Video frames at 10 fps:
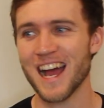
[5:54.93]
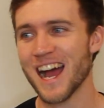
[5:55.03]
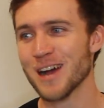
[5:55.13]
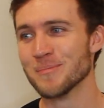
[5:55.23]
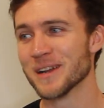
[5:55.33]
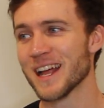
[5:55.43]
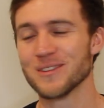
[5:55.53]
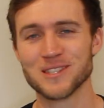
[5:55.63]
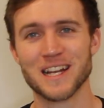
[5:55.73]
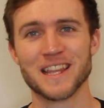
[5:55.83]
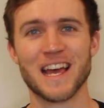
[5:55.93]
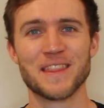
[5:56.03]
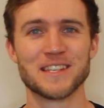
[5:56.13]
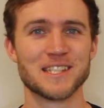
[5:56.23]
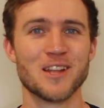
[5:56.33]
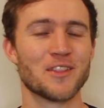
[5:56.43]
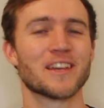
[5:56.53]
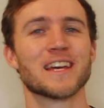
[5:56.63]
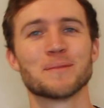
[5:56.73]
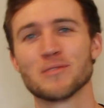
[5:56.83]
But outside of that, this is not the
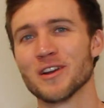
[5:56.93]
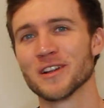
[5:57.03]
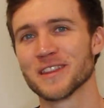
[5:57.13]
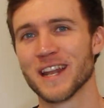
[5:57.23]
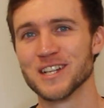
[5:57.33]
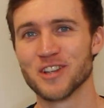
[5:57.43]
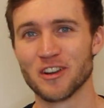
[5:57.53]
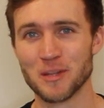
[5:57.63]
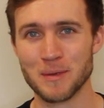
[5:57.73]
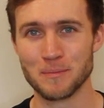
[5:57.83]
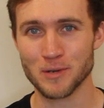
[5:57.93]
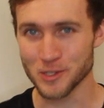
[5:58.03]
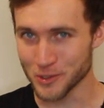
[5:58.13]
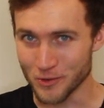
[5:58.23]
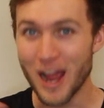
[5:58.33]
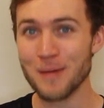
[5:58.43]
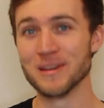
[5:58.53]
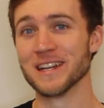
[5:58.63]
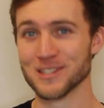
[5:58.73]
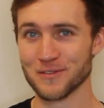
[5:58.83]
kind of product that I'd generally be
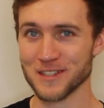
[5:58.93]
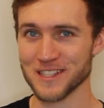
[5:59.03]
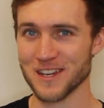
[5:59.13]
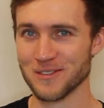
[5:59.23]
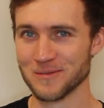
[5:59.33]
prescribing as a physio.